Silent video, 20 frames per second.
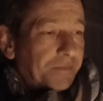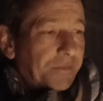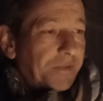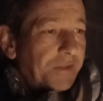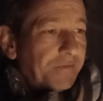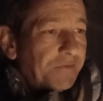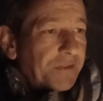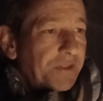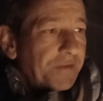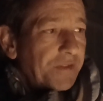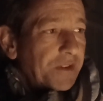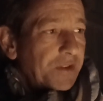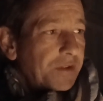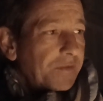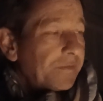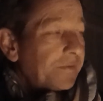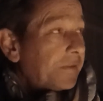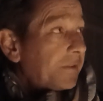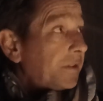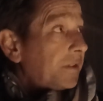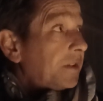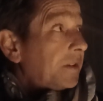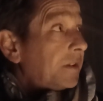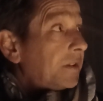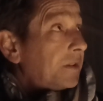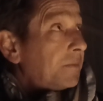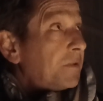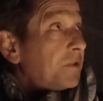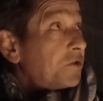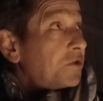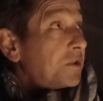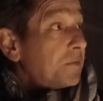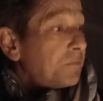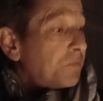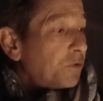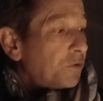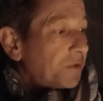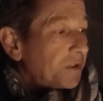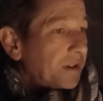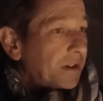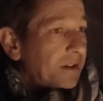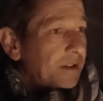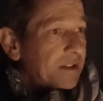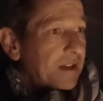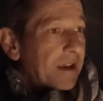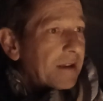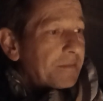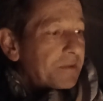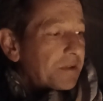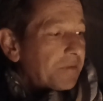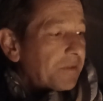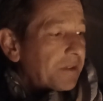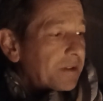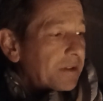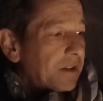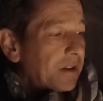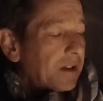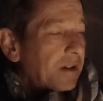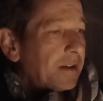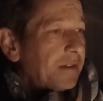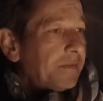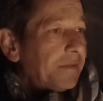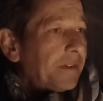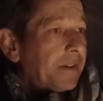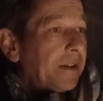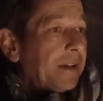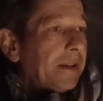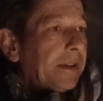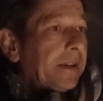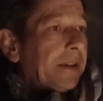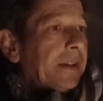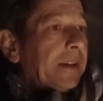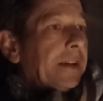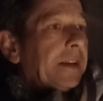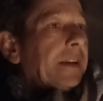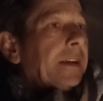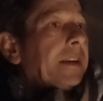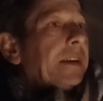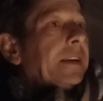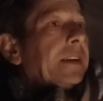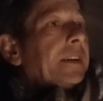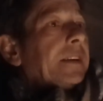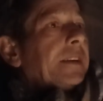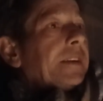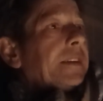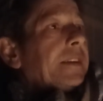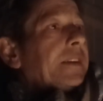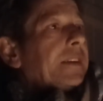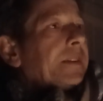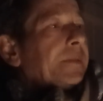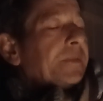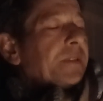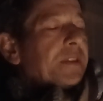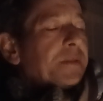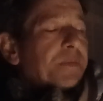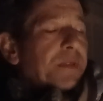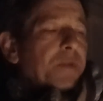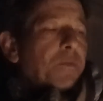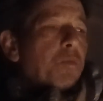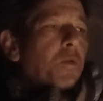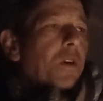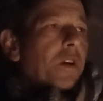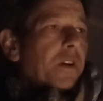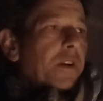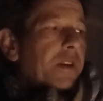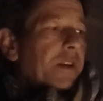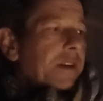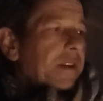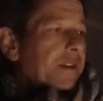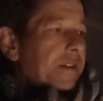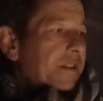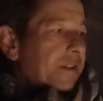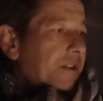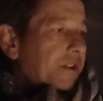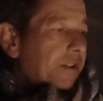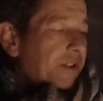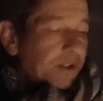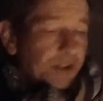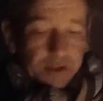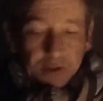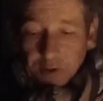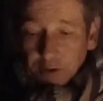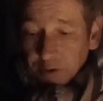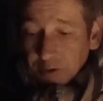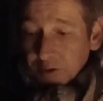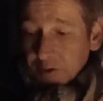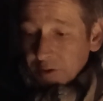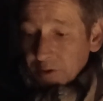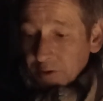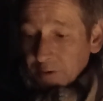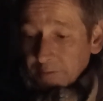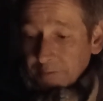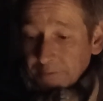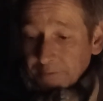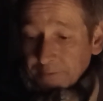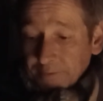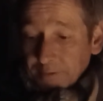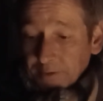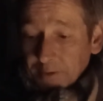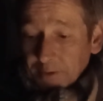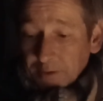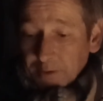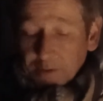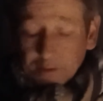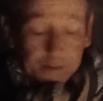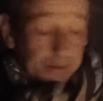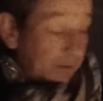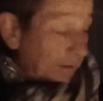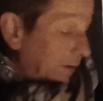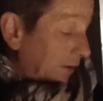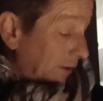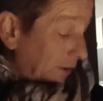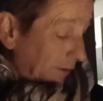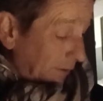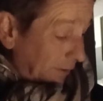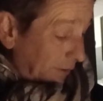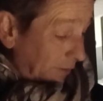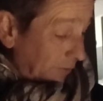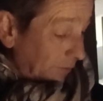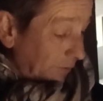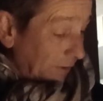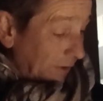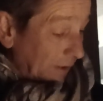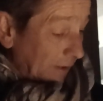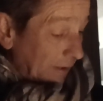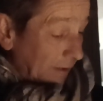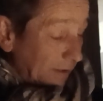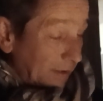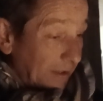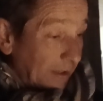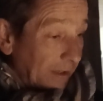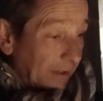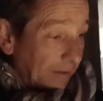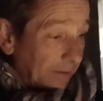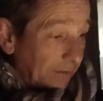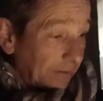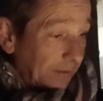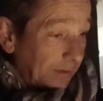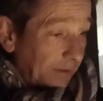revision for the most important exams of his life. He's been working his socks off for 2 years now.